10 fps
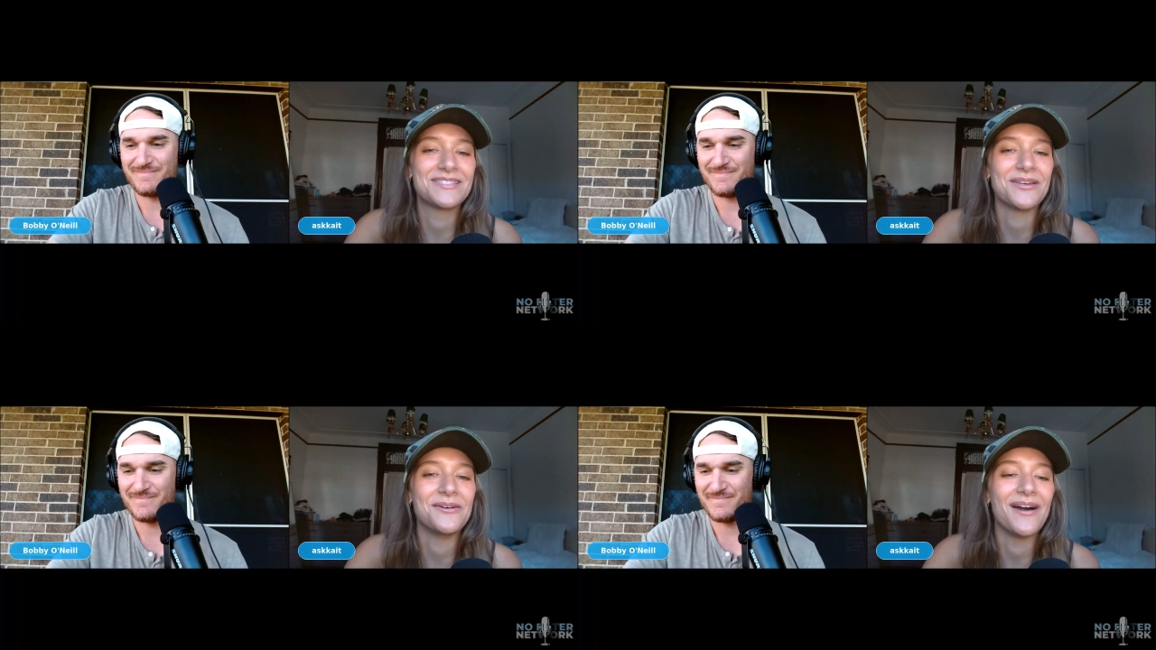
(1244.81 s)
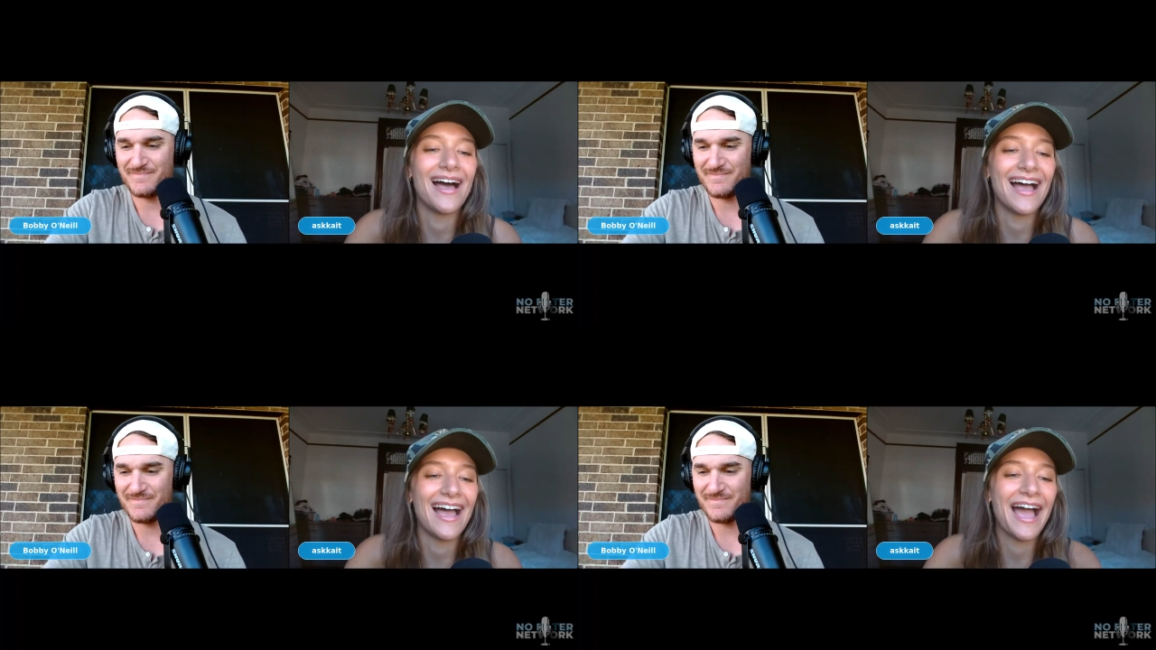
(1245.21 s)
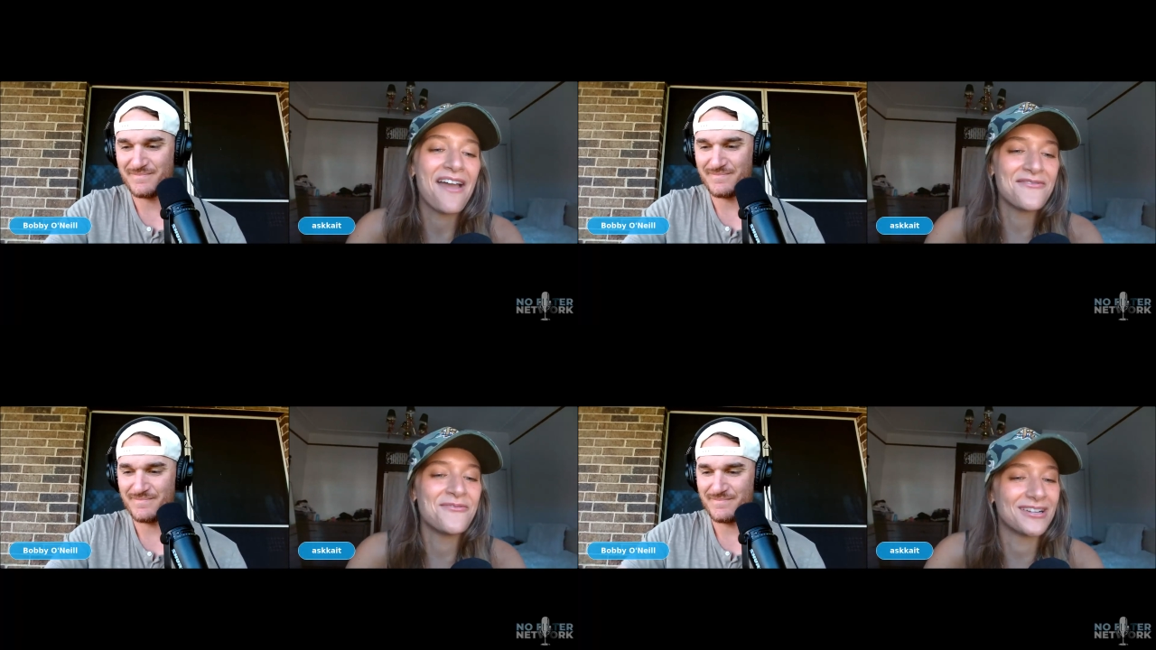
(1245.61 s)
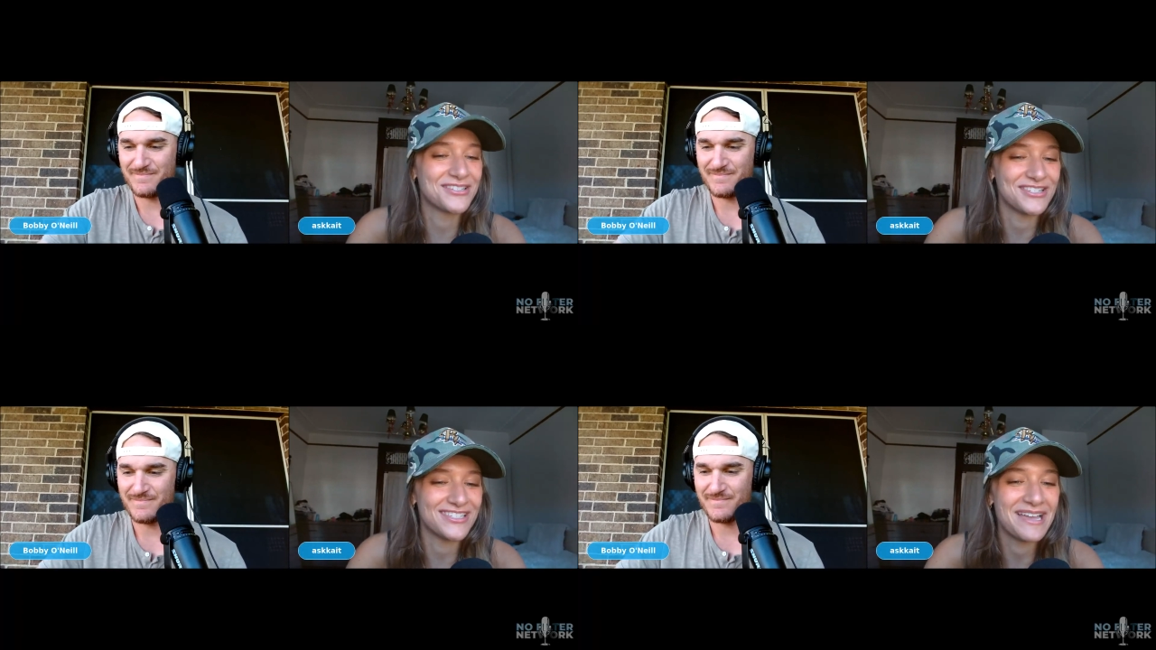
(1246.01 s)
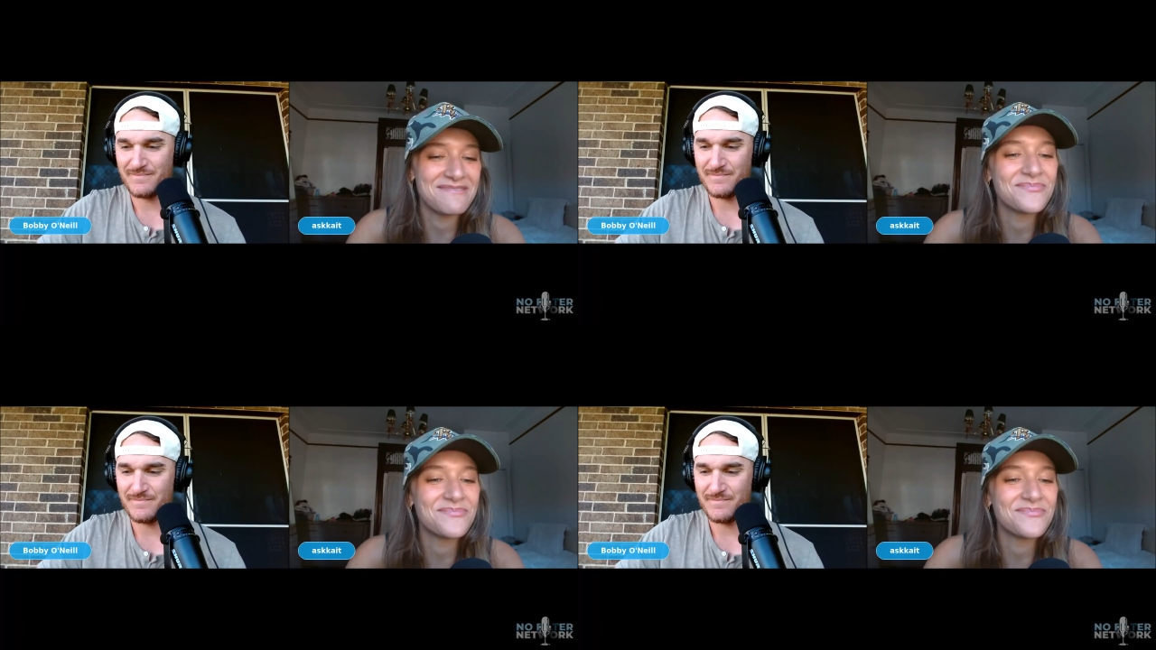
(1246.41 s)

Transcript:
Speaker 1: So I haven't watched this yet,